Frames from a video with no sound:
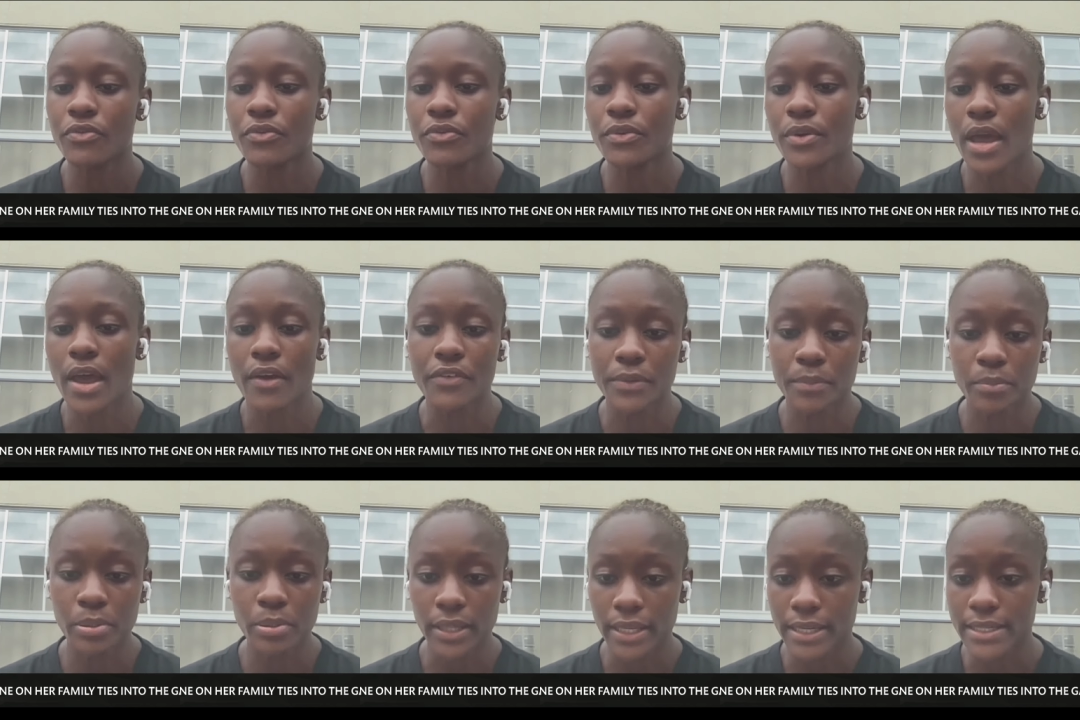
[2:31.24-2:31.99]
every
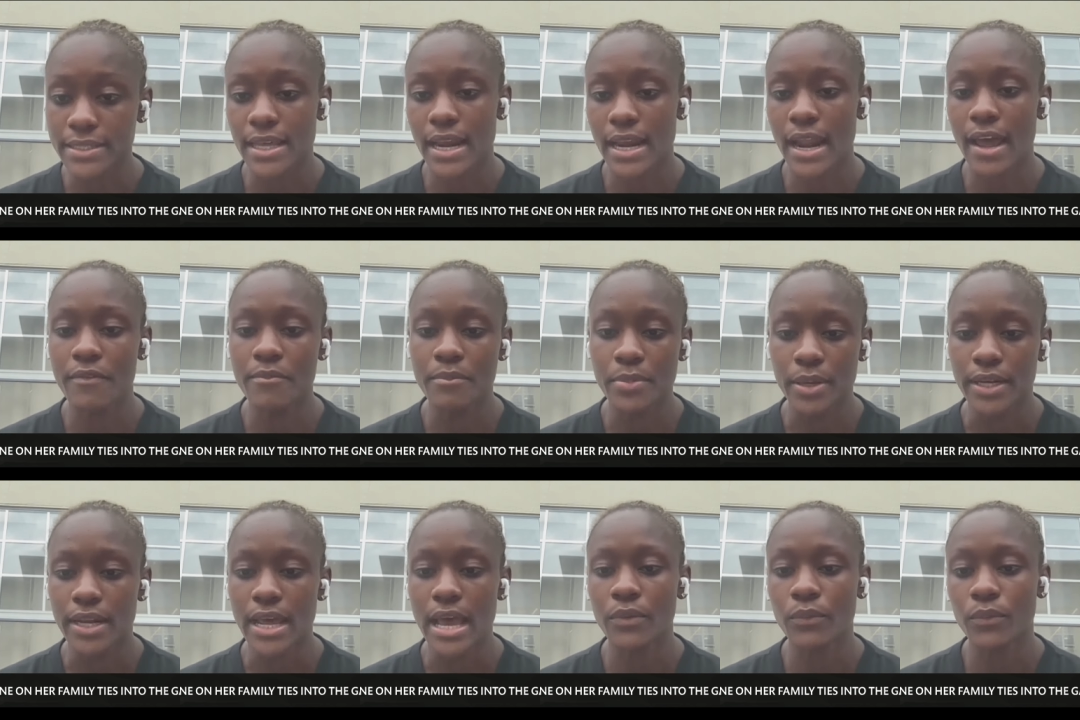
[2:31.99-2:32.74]
every place that
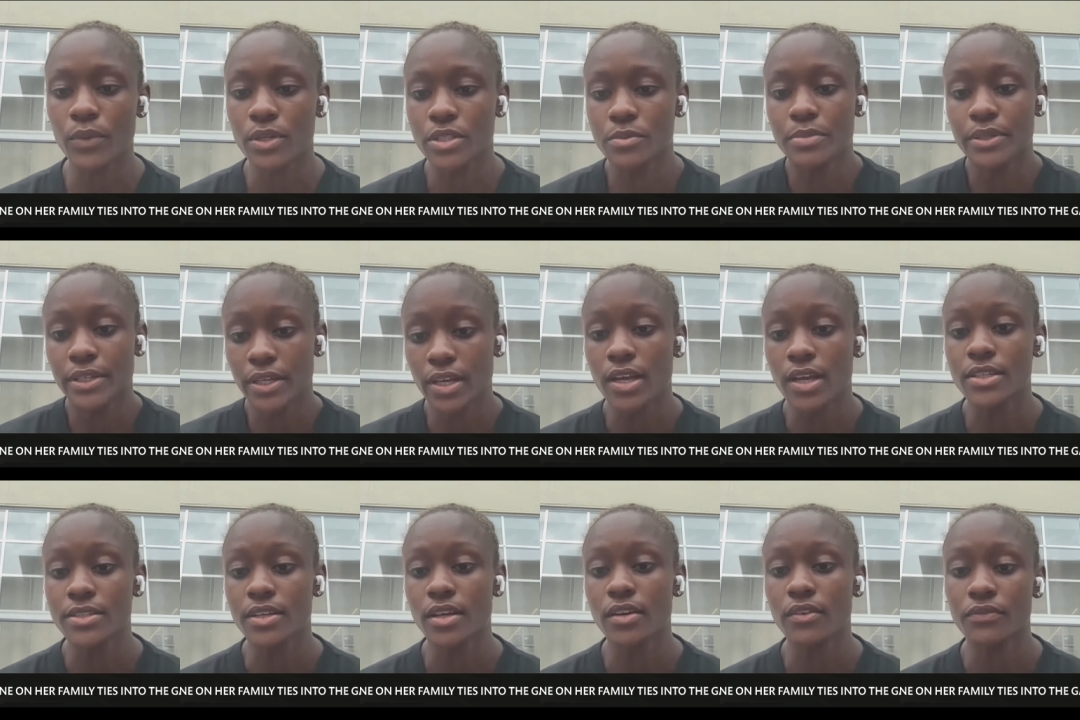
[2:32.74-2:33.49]
I've been at was
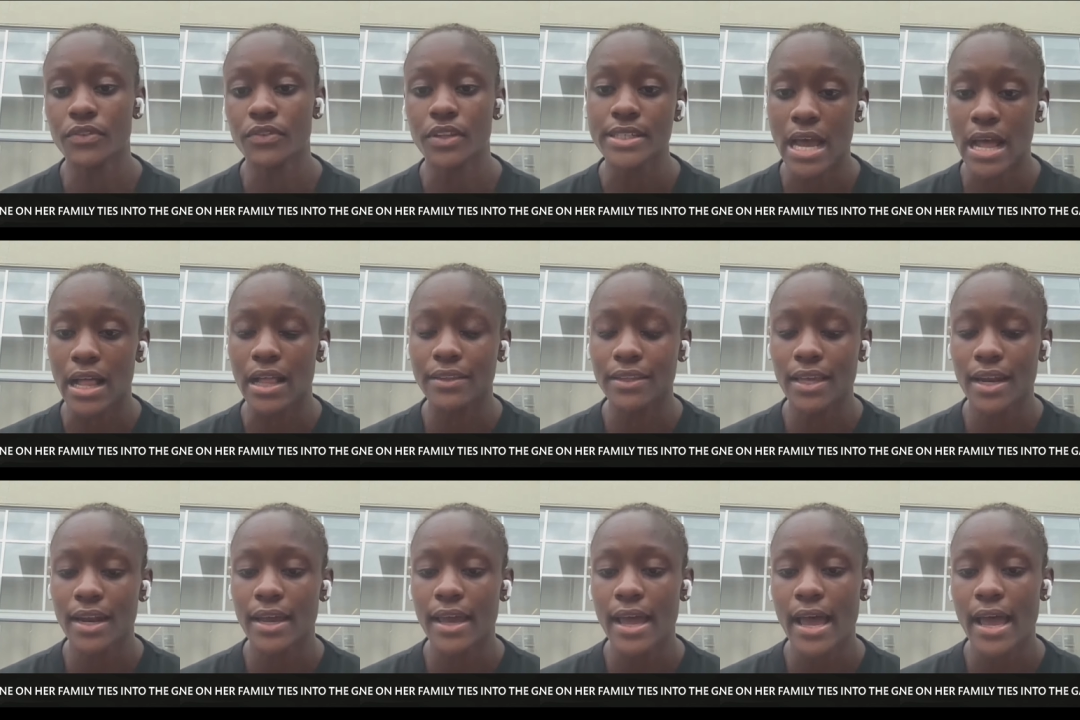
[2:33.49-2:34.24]
because of the
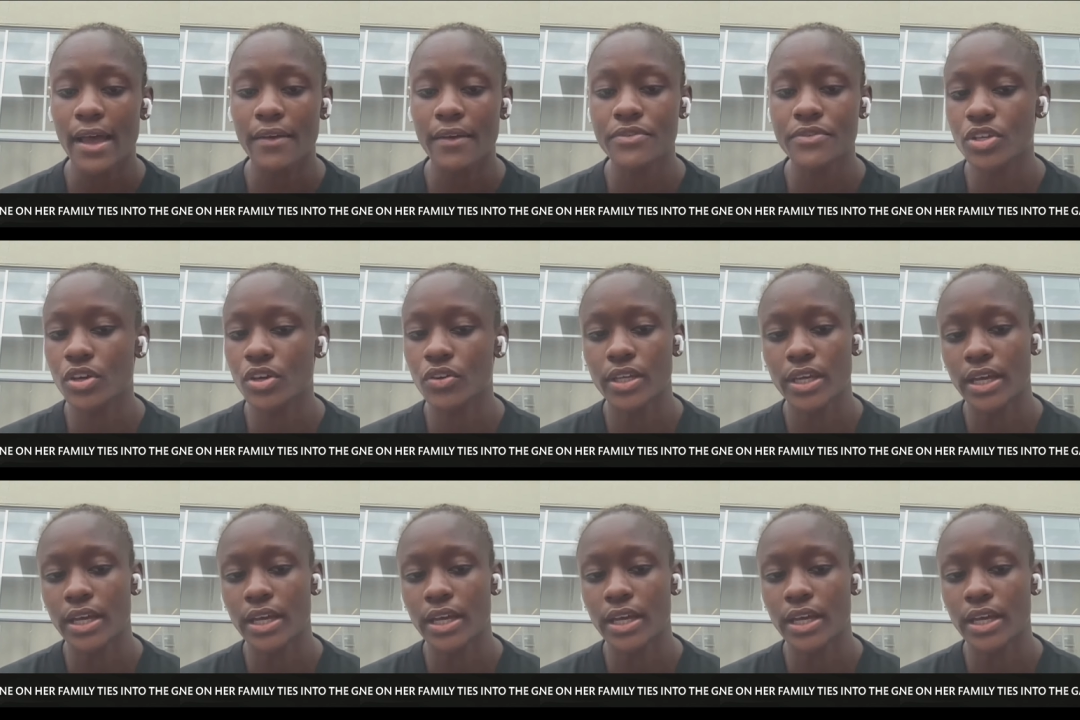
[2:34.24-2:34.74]
talent that I have.